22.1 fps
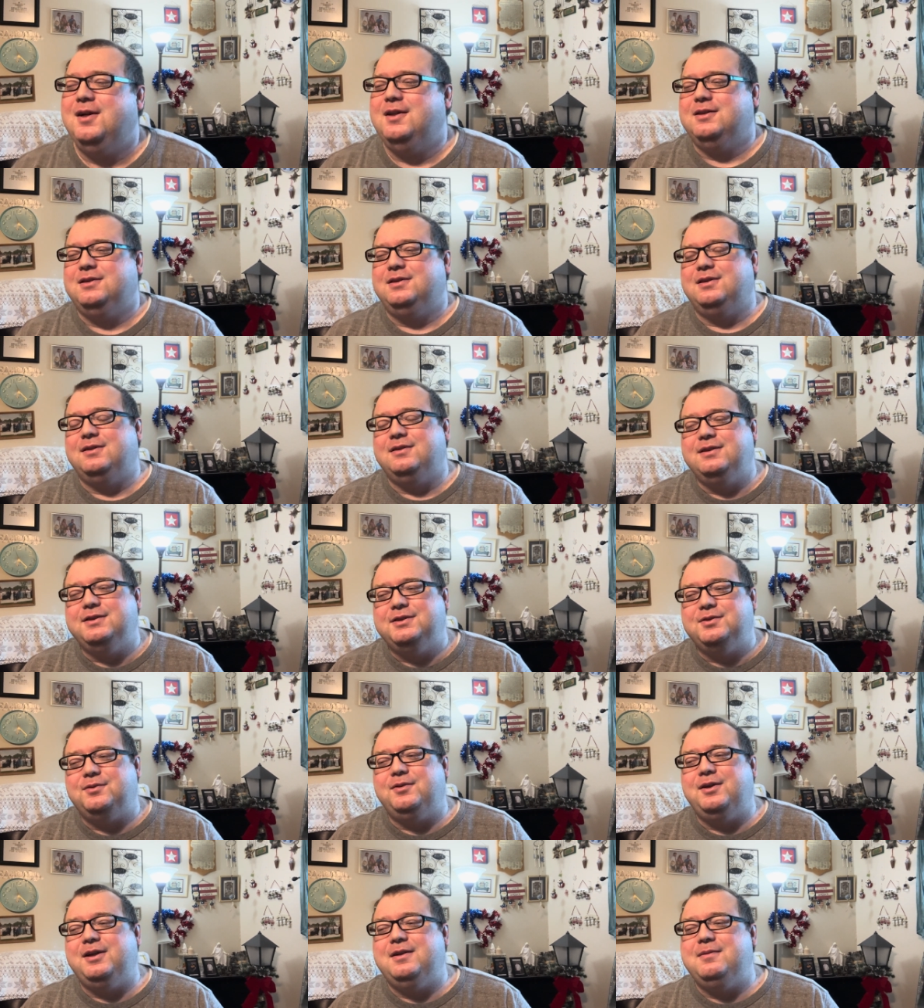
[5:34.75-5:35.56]
So this
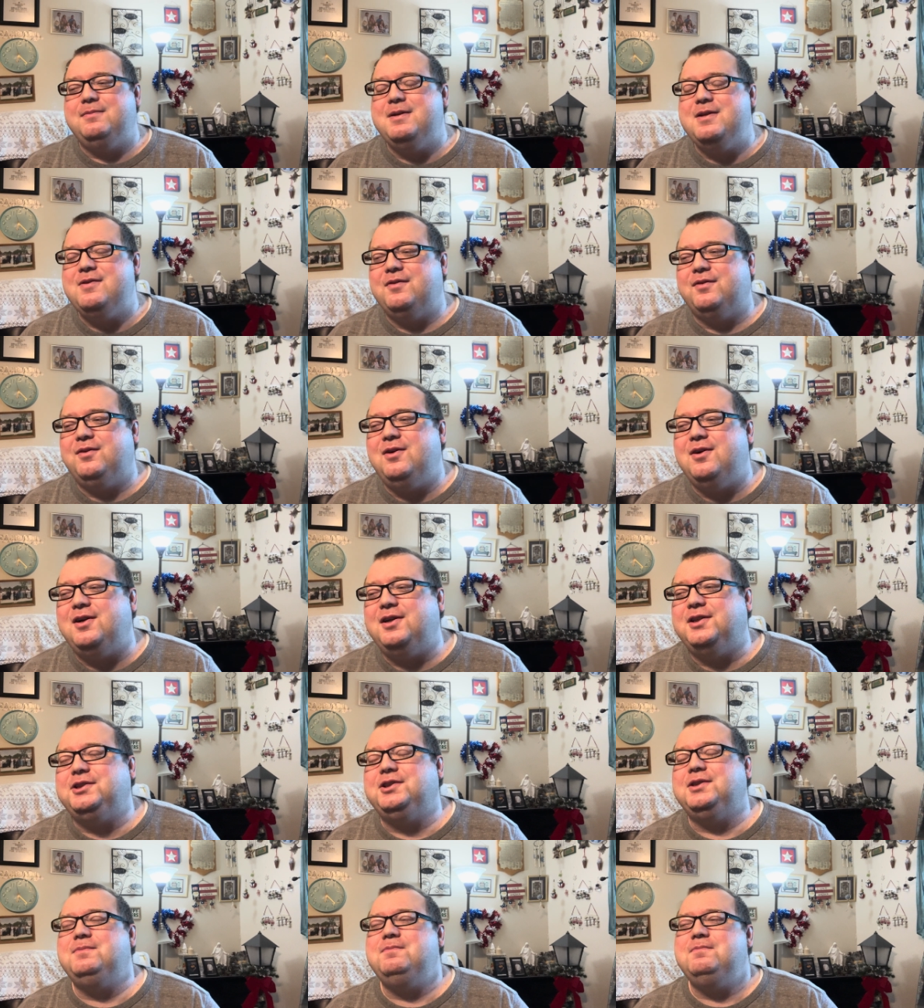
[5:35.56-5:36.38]
will recommend with
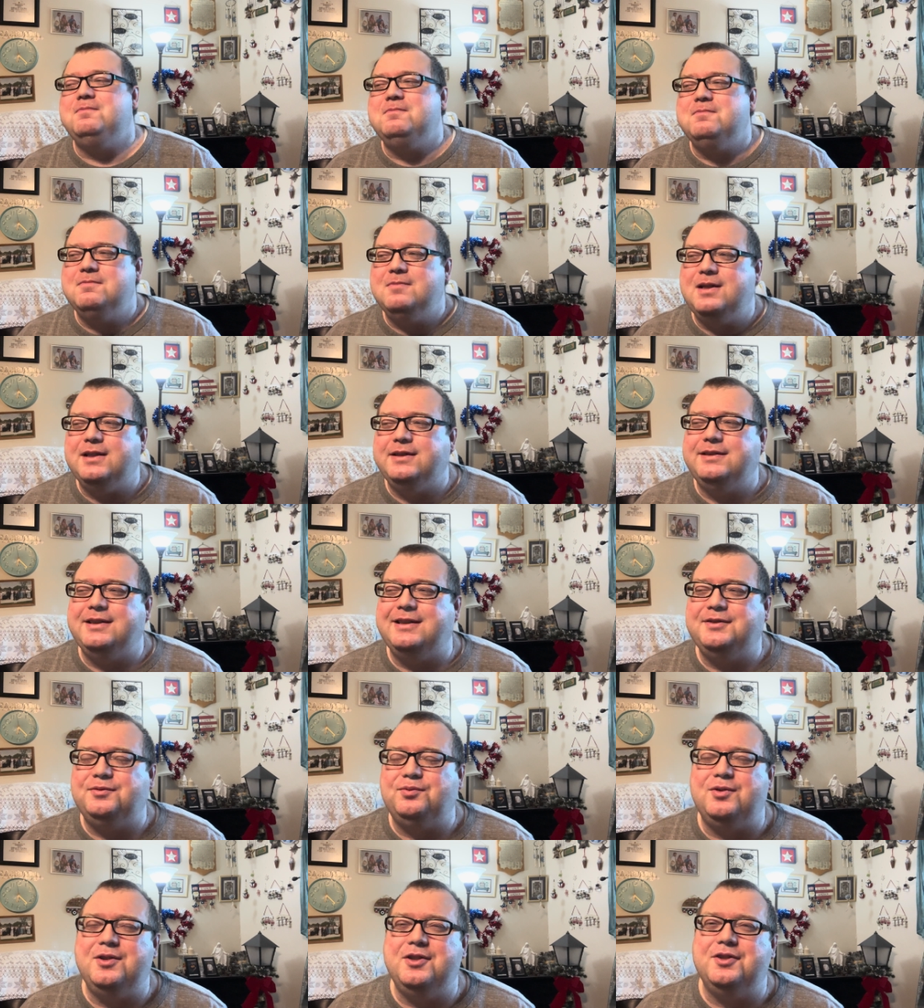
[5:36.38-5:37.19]
caution. Like I said,
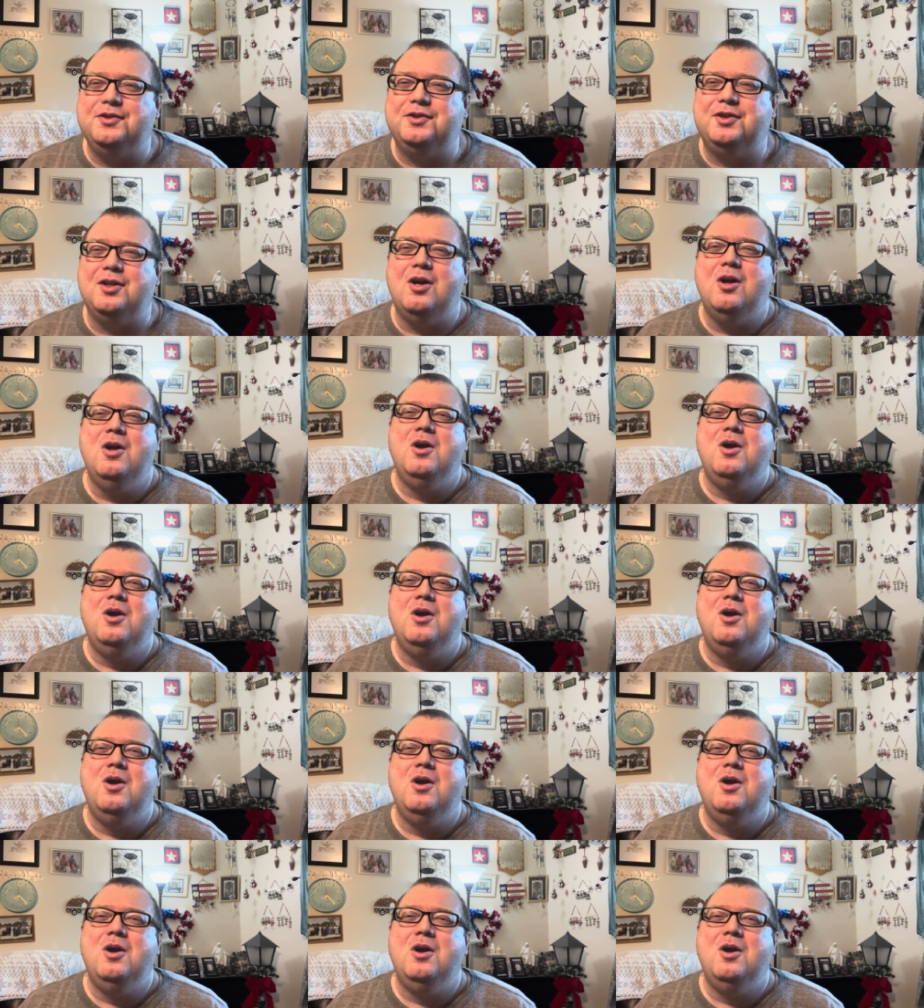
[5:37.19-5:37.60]
it's one of those